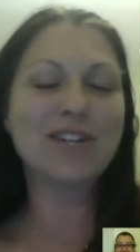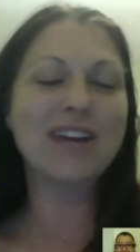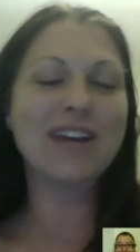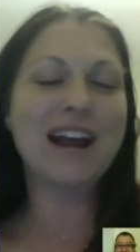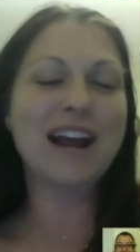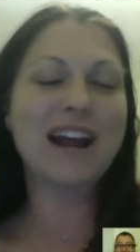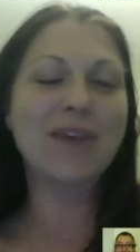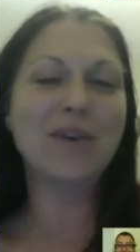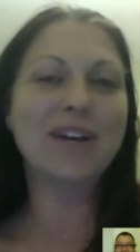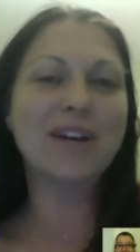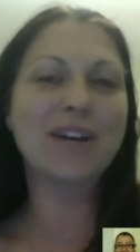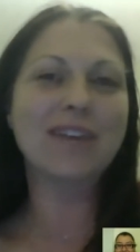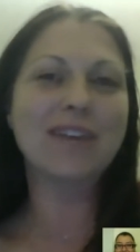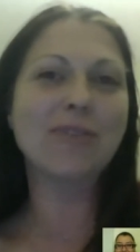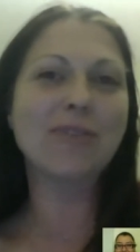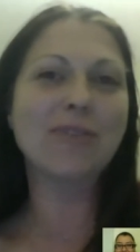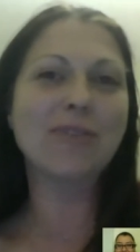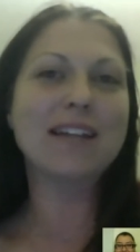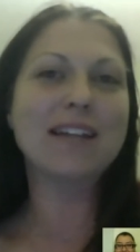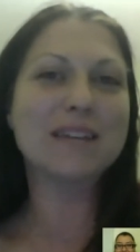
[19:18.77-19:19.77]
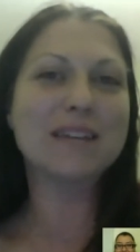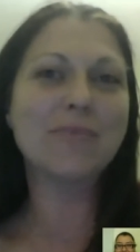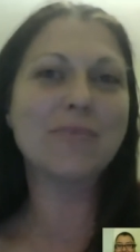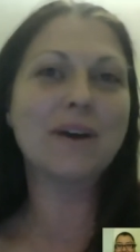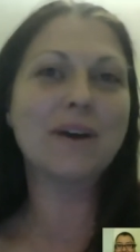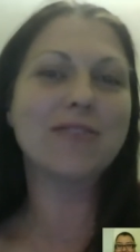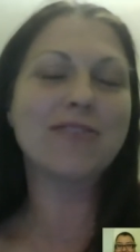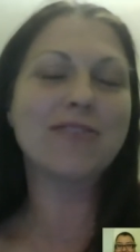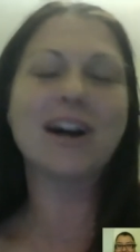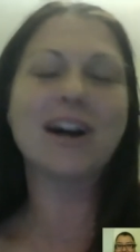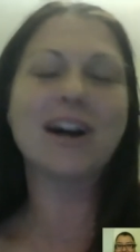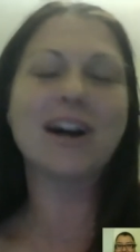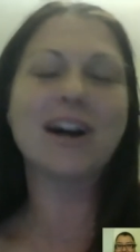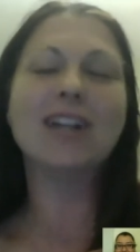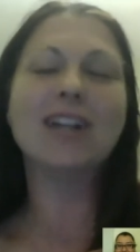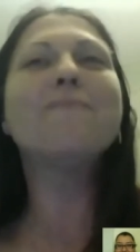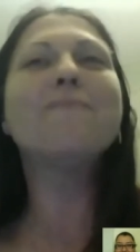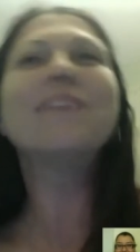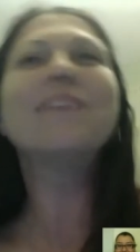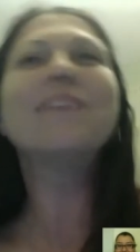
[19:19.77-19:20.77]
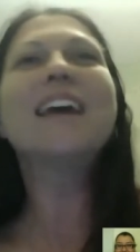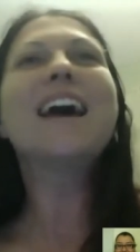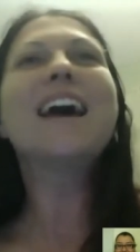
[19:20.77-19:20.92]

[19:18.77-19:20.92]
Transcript: and I will give you my tip on follow-up.